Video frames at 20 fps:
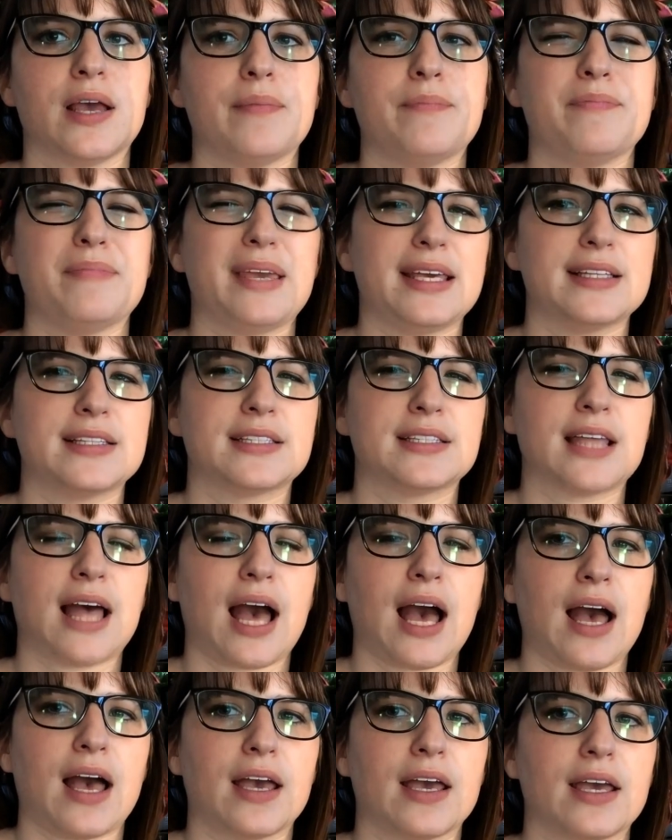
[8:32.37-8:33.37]
means
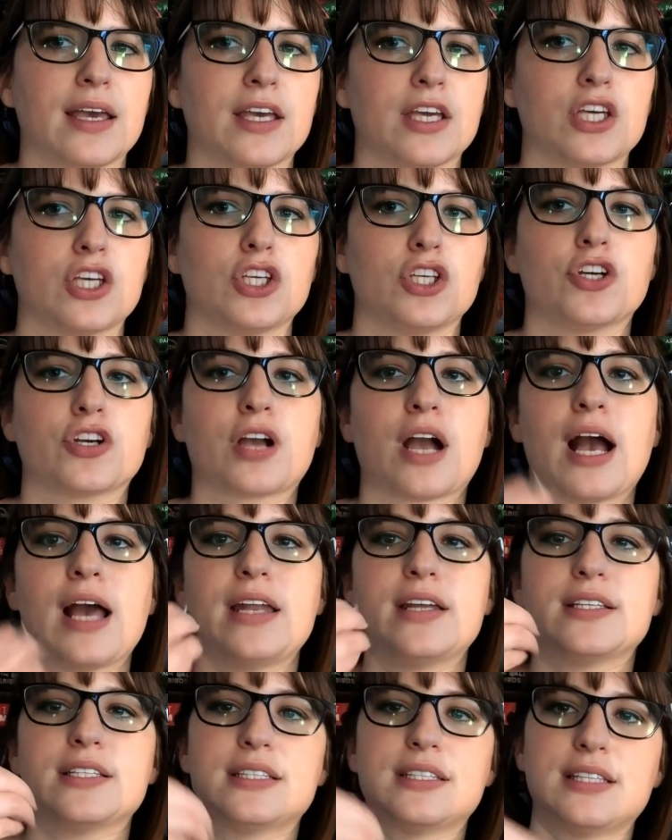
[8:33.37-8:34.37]
that you're kind
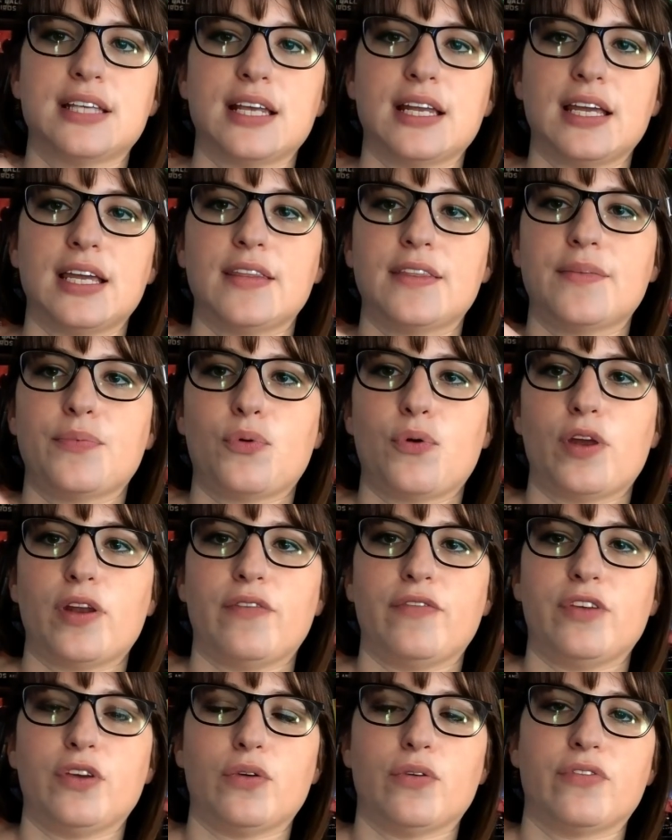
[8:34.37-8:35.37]
of sitting in the point of
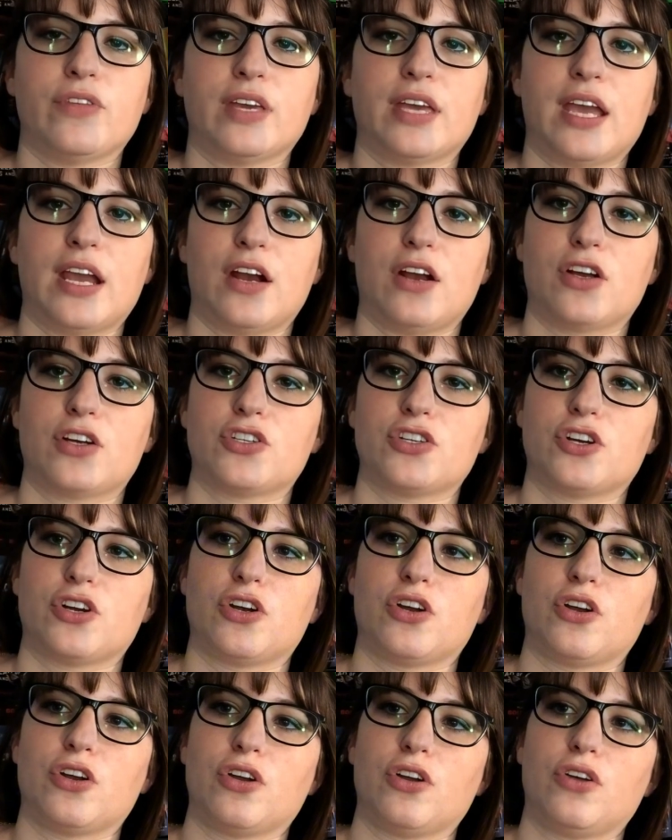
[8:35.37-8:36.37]
view of the
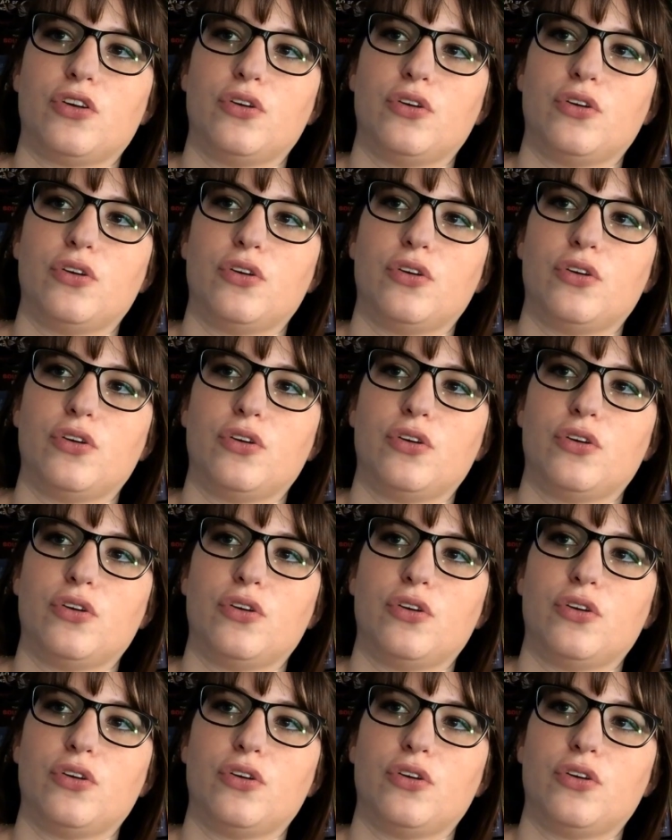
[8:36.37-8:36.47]
character